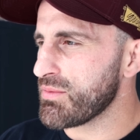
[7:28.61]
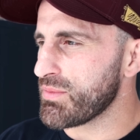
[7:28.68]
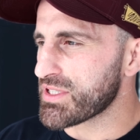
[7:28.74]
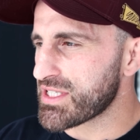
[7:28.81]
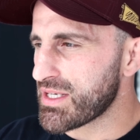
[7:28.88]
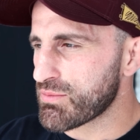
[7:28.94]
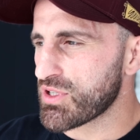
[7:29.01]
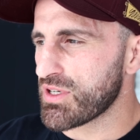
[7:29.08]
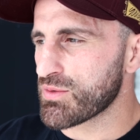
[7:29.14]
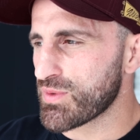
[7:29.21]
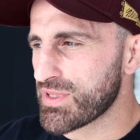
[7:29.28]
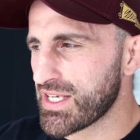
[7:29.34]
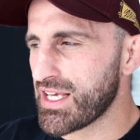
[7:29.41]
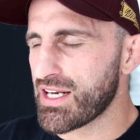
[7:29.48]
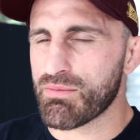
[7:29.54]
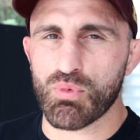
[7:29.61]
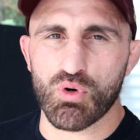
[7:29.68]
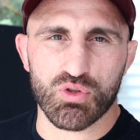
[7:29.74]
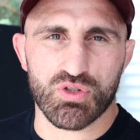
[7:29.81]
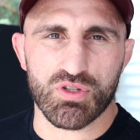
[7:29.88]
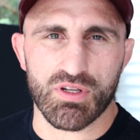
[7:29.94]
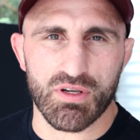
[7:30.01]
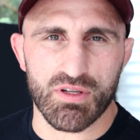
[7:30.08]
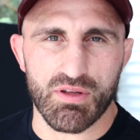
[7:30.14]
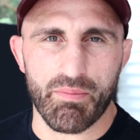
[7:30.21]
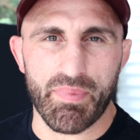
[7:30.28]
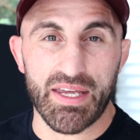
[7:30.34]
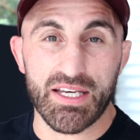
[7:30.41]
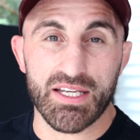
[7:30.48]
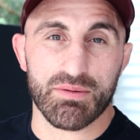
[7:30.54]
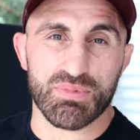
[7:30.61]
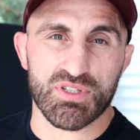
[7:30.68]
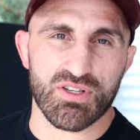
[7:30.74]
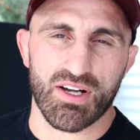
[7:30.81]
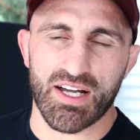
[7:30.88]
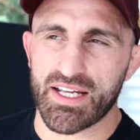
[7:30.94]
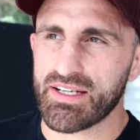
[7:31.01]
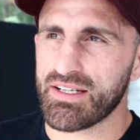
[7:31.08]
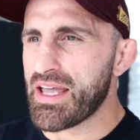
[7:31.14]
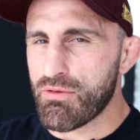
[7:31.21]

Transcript: But sometimes when you get it more to the medium side,